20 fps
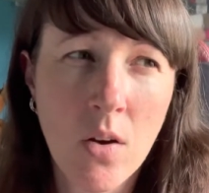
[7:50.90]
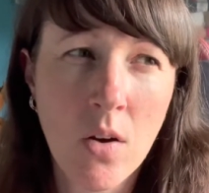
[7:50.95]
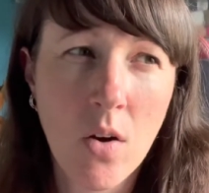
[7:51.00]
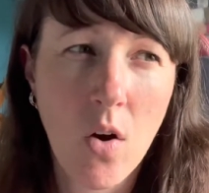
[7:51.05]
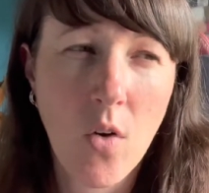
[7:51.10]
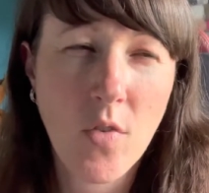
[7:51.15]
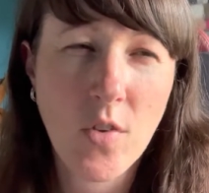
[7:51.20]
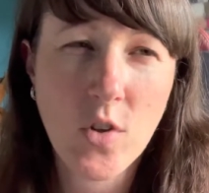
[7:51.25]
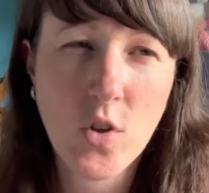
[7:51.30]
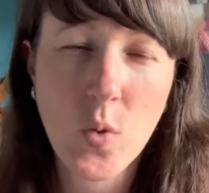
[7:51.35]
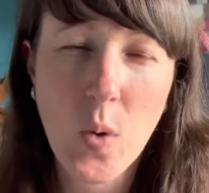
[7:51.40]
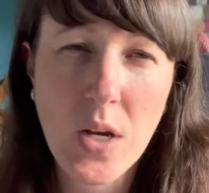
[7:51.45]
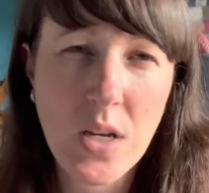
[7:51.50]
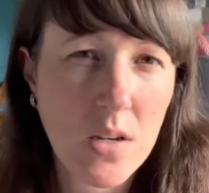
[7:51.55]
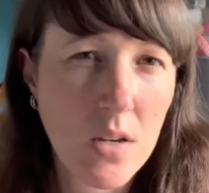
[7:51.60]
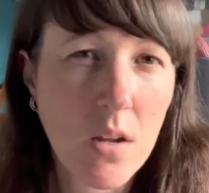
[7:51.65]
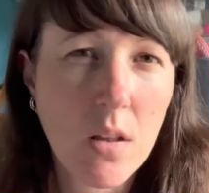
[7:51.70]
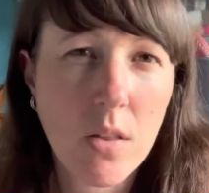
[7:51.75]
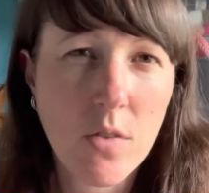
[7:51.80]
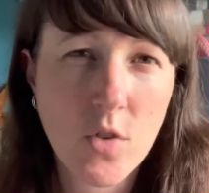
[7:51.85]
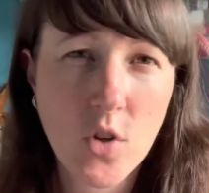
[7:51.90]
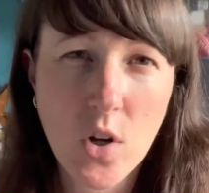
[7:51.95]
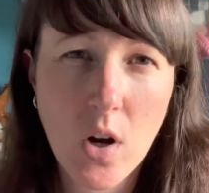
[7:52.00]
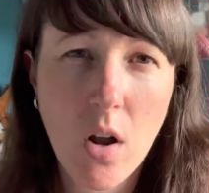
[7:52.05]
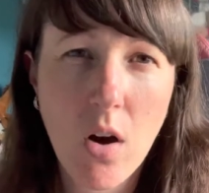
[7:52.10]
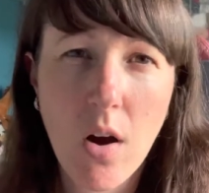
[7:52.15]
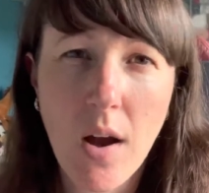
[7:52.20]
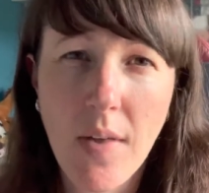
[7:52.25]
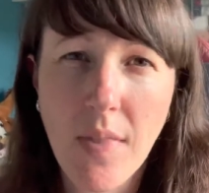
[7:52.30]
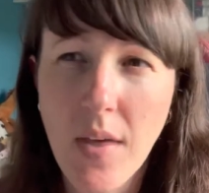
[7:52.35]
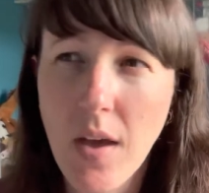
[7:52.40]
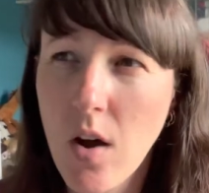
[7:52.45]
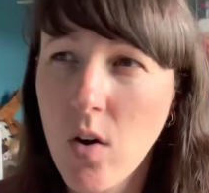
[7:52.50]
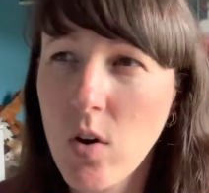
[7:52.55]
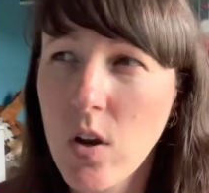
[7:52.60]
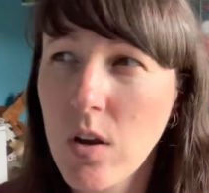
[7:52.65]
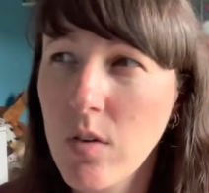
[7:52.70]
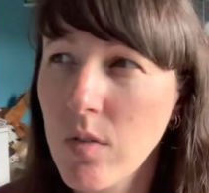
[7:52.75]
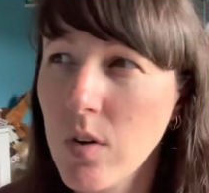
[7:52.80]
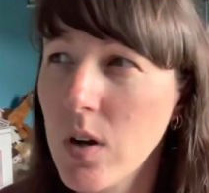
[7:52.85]
on the 20th of July and they
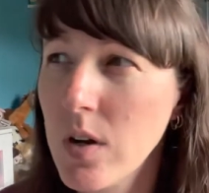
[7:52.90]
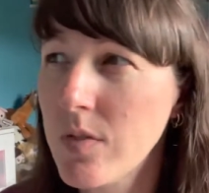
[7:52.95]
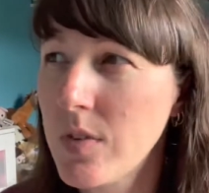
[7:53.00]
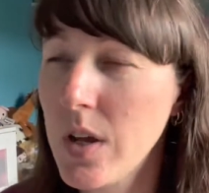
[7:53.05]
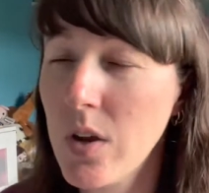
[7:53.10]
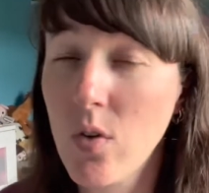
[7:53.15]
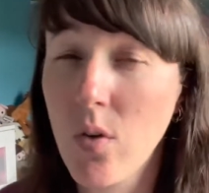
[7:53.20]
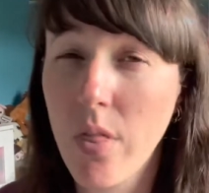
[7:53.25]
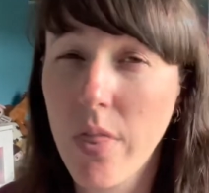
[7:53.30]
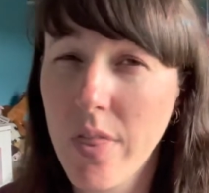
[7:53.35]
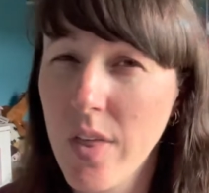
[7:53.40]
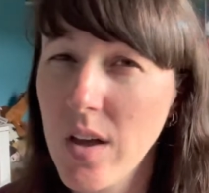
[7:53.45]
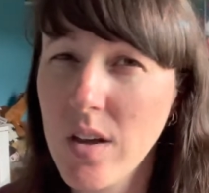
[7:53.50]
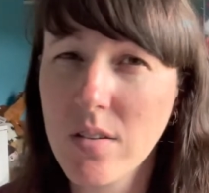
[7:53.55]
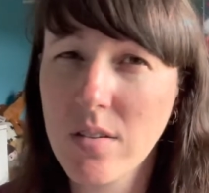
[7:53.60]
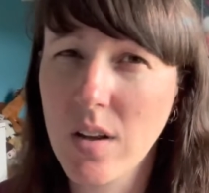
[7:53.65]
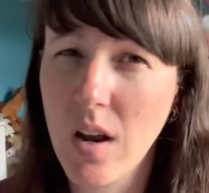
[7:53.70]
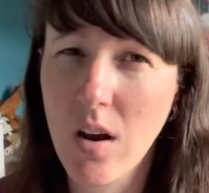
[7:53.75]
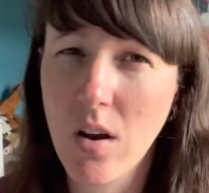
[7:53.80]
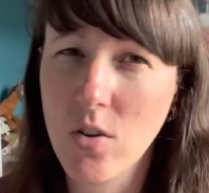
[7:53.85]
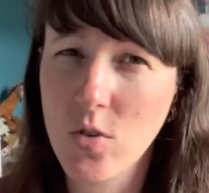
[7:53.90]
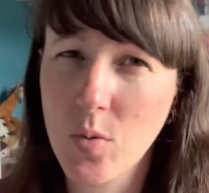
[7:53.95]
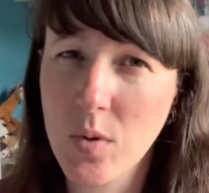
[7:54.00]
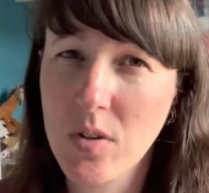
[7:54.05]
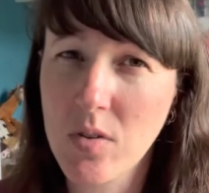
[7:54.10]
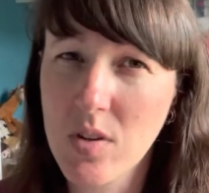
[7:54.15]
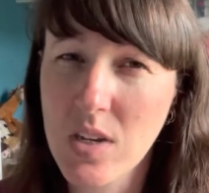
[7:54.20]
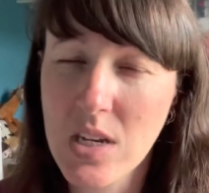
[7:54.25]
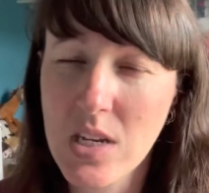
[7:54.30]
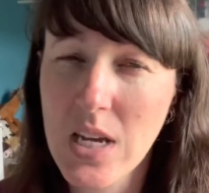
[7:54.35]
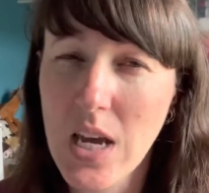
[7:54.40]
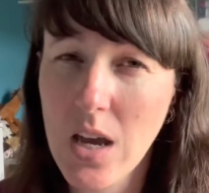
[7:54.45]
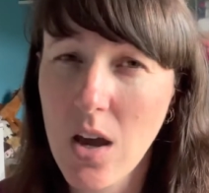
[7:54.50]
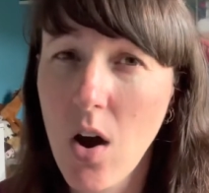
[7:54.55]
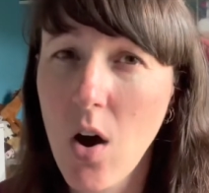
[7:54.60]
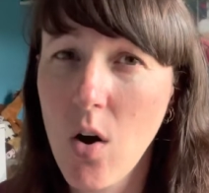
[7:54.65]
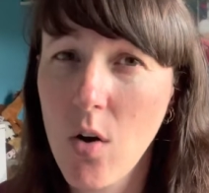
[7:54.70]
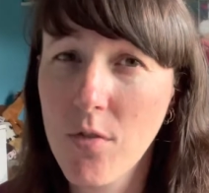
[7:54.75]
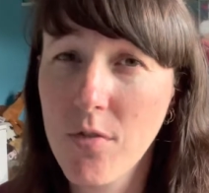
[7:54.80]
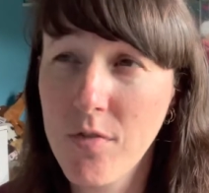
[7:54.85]
only arrived here on Thursday last week so it did take a
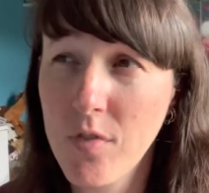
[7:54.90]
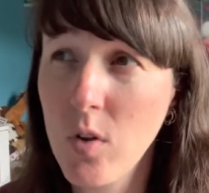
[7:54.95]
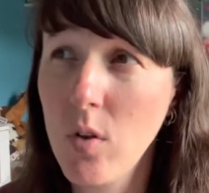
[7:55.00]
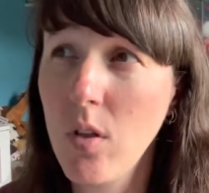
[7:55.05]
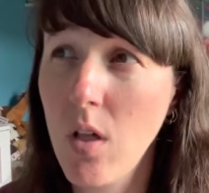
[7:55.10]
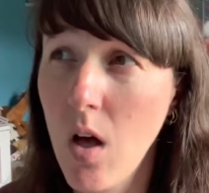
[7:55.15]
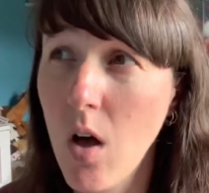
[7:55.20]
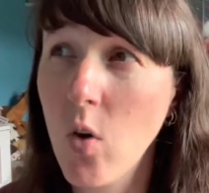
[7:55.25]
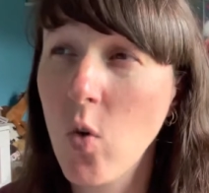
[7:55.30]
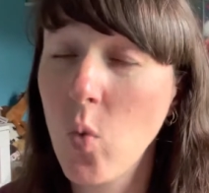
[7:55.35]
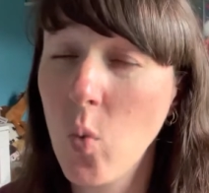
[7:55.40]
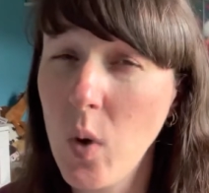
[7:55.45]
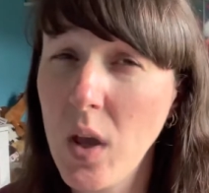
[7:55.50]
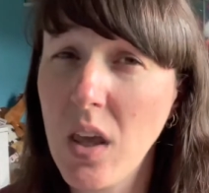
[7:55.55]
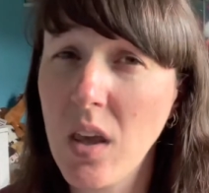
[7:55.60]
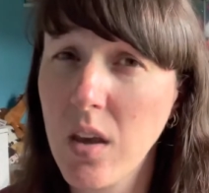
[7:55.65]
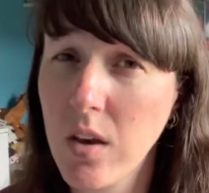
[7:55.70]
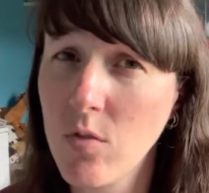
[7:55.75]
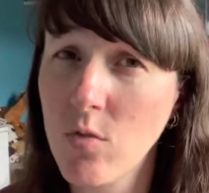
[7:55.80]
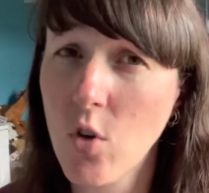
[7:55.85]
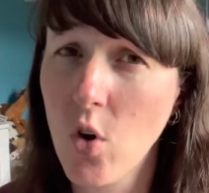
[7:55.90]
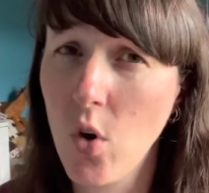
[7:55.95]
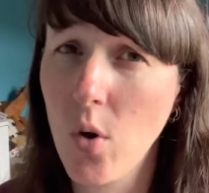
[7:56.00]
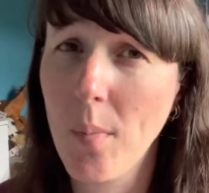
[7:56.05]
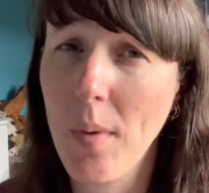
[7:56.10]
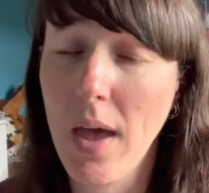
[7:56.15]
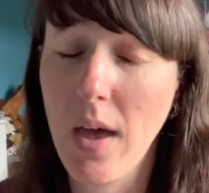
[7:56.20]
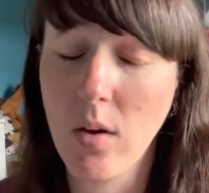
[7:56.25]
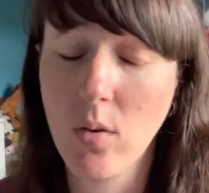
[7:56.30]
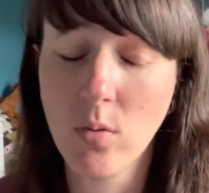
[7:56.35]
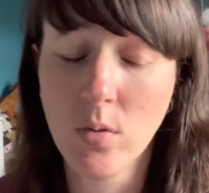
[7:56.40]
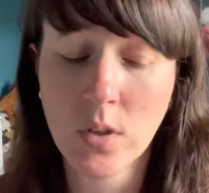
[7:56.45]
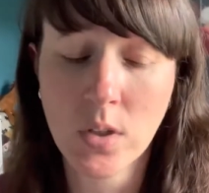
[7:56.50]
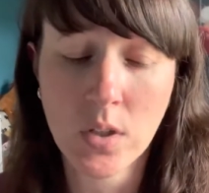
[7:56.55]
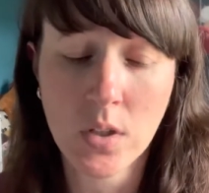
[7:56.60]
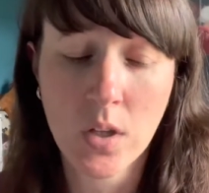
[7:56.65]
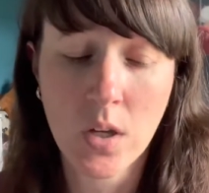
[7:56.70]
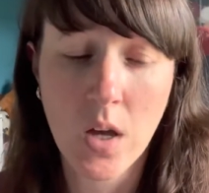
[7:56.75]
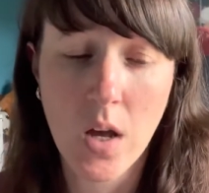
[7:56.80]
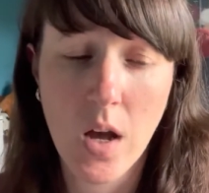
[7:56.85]
full whole week in Royal Mail
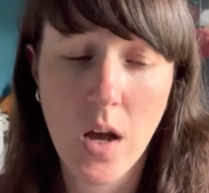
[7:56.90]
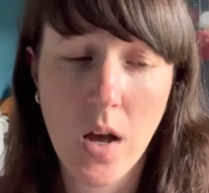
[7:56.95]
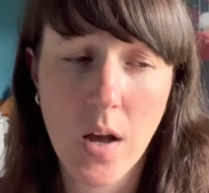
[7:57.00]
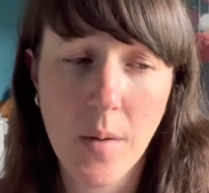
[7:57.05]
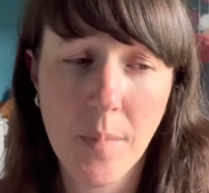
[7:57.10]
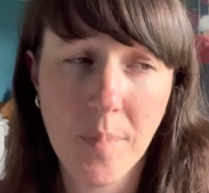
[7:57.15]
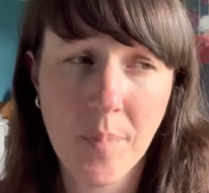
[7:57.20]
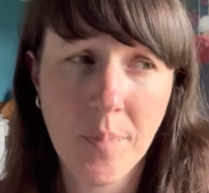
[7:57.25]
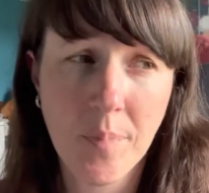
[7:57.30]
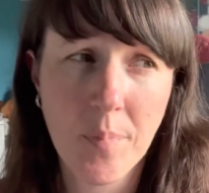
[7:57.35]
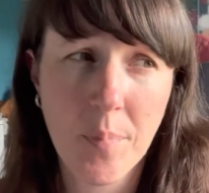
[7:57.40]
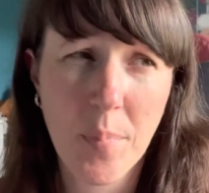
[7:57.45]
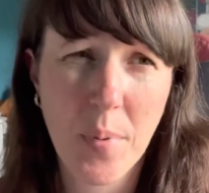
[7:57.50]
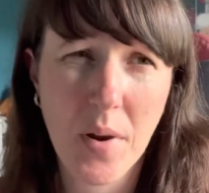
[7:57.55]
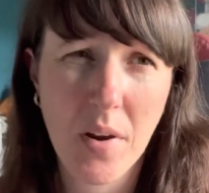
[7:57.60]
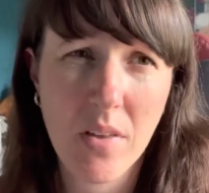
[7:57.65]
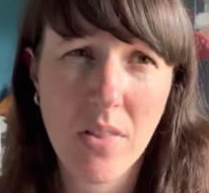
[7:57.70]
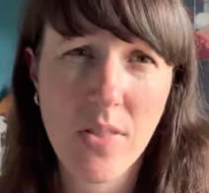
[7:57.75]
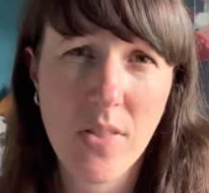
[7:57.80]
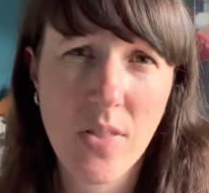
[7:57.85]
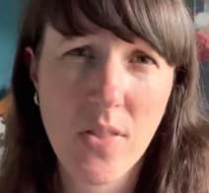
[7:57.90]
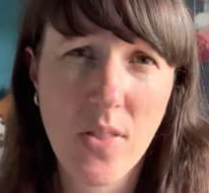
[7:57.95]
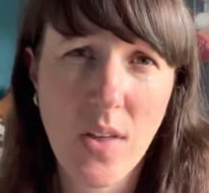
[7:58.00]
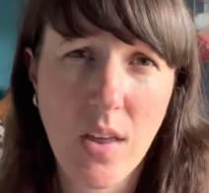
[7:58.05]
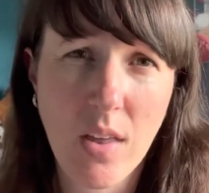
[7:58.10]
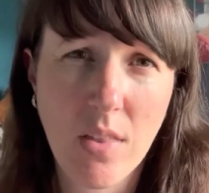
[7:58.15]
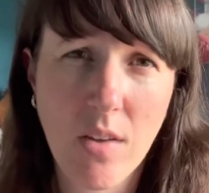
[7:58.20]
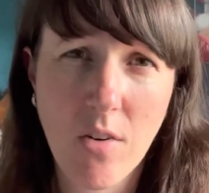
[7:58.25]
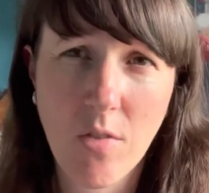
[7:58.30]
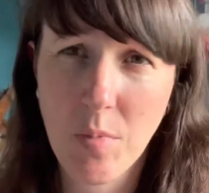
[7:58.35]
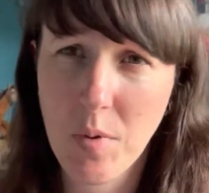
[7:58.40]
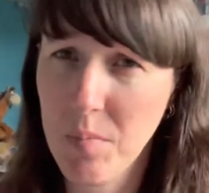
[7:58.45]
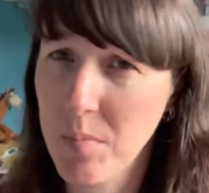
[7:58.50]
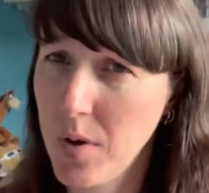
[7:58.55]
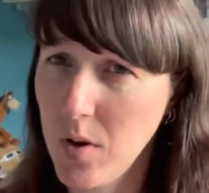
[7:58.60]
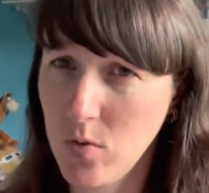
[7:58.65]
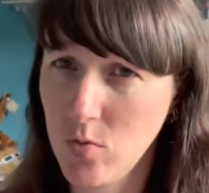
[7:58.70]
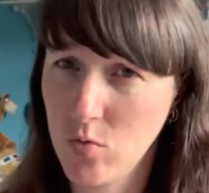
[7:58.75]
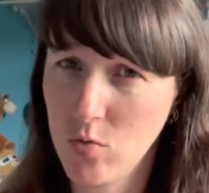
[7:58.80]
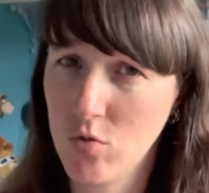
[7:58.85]
um, but I think there have been
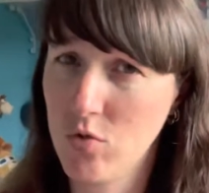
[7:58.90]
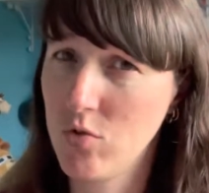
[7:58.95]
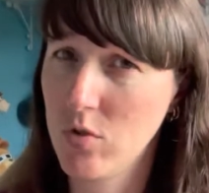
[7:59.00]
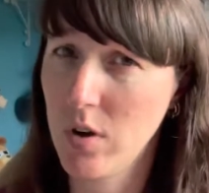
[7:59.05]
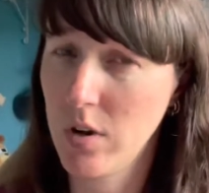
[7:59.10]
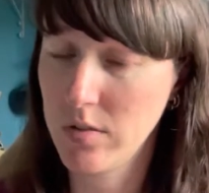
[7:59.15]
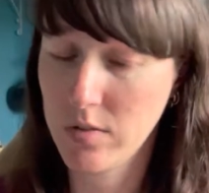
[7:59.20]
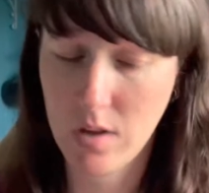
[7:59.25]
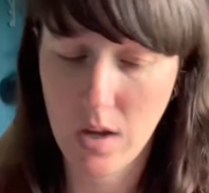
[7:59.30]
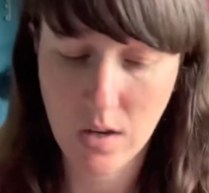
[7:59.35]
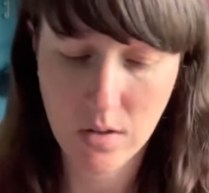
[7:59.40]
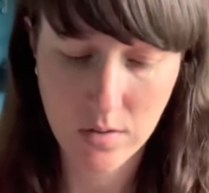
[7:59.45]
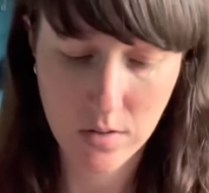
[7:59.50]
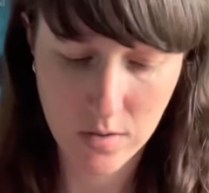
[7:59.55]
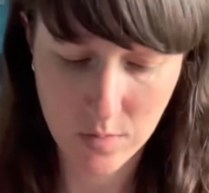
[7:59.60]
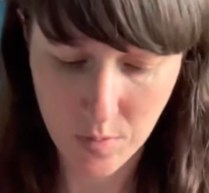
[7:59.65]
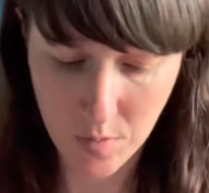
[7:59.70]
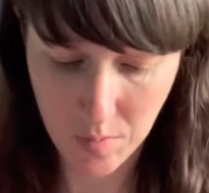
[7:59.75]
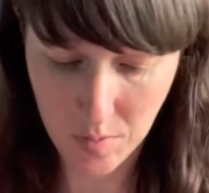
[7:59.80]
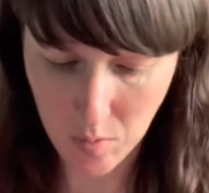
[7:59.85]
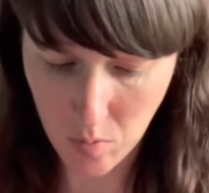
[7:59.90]
postal strikes again so that's probably